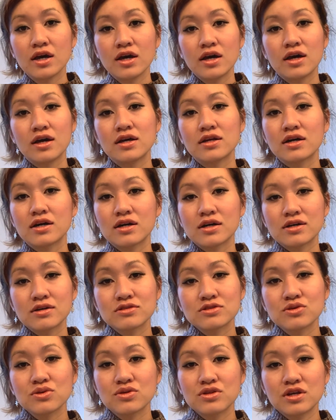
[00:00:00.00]
And I
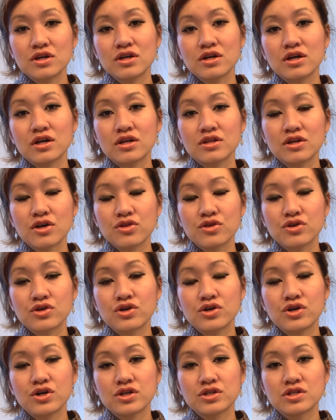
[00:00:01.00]
also think another
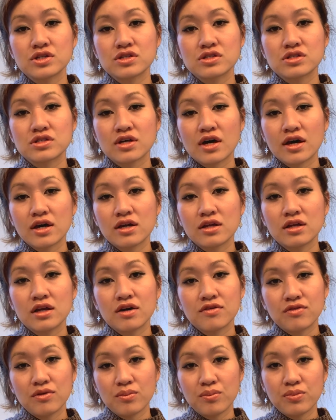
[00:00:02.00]
good sign
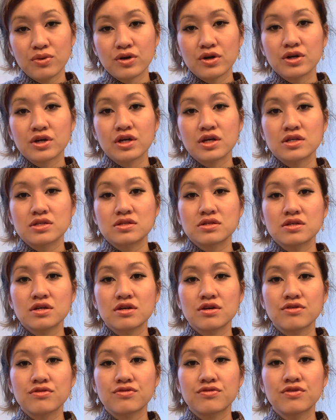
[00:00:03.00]
of a book is
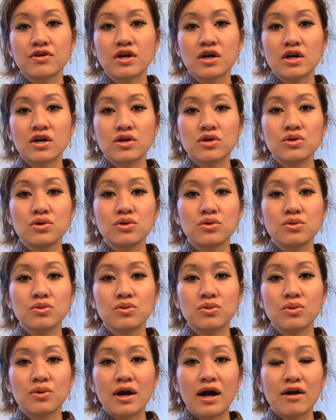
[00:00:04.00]
if
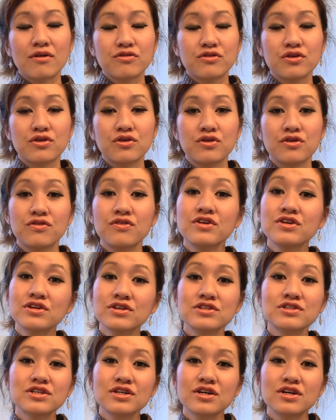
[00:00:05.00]
you, after you
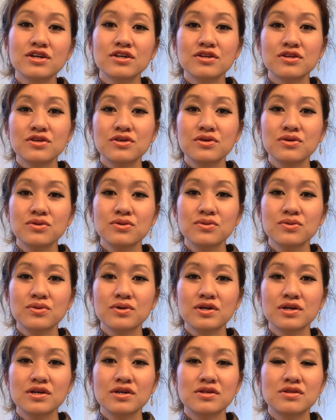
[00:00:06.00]
finish it,
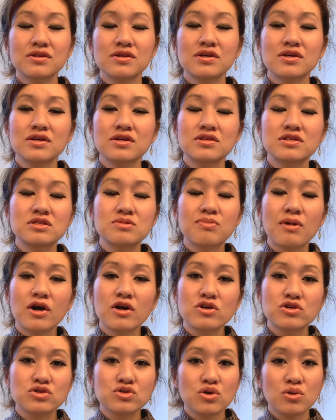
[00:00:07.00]
it
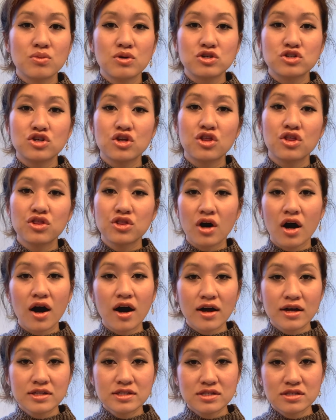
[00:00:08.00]
inspires so much
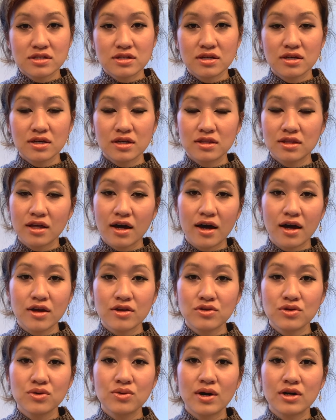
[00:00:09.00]
thought
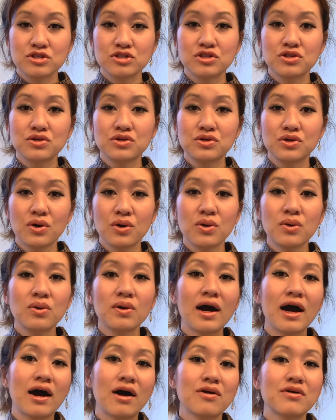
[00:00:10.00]
that you actually go
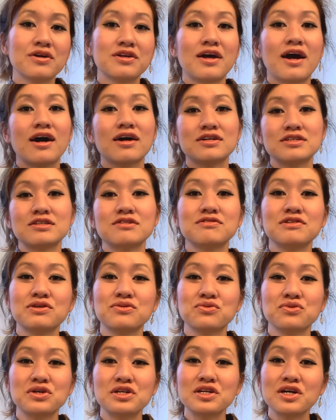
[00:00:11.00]
out and actively
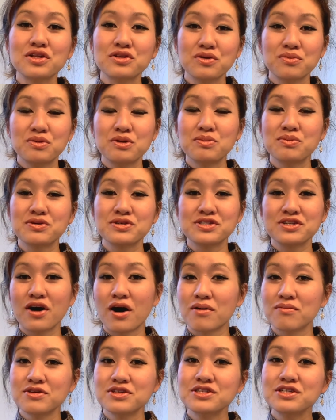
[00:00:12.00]
read other people's
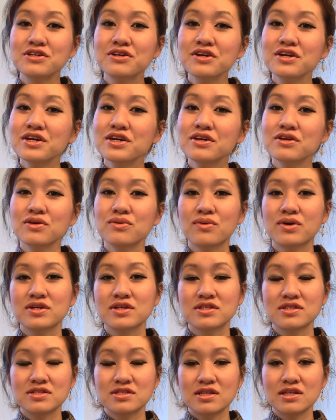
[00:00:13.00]
commentary. You want
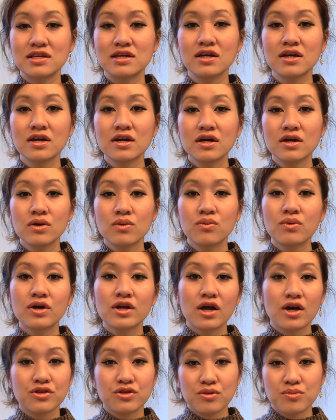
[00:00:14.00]
to see what
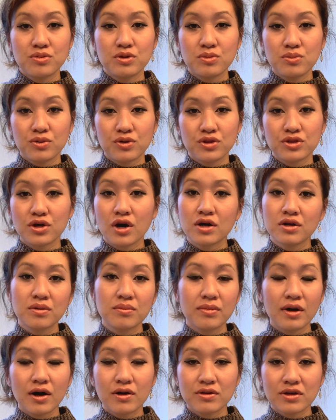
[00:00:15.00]
other people thought
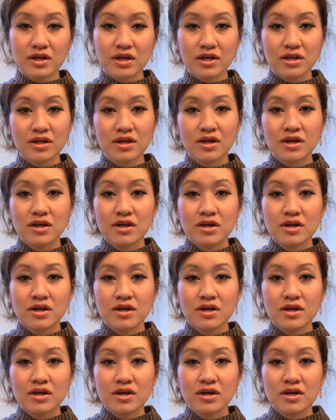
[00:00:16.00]
about it.